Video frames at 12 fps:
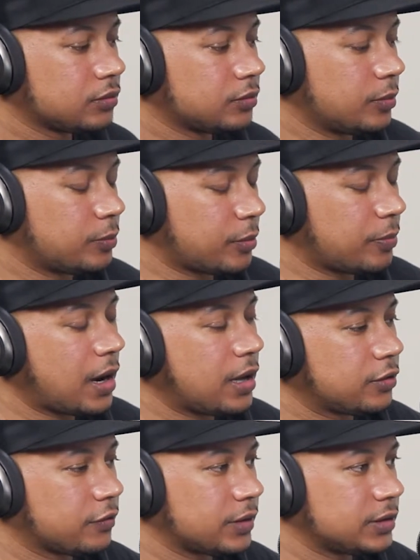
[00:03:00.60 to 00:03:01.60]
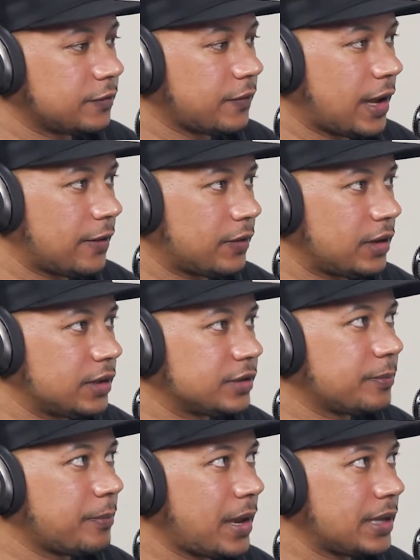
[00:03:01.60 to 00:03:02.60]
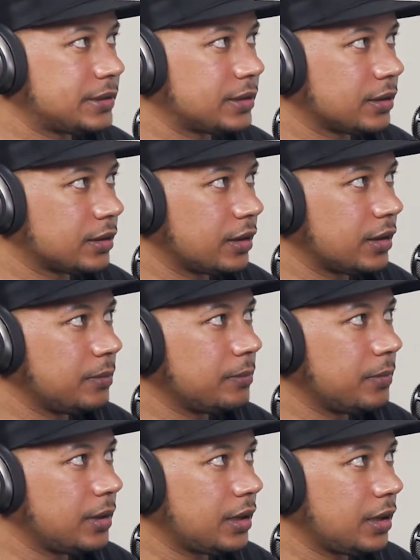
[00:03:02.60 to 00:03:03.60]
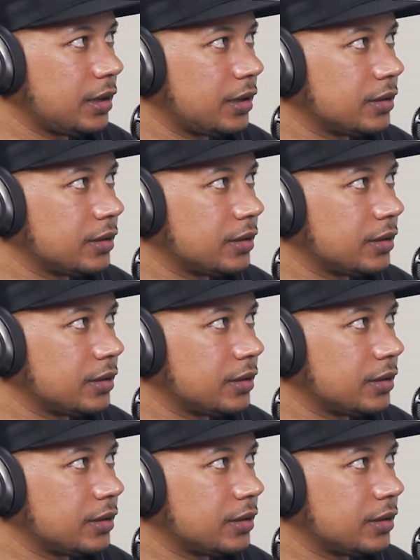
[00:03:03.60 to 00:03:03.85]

The preponderance of evidence basically means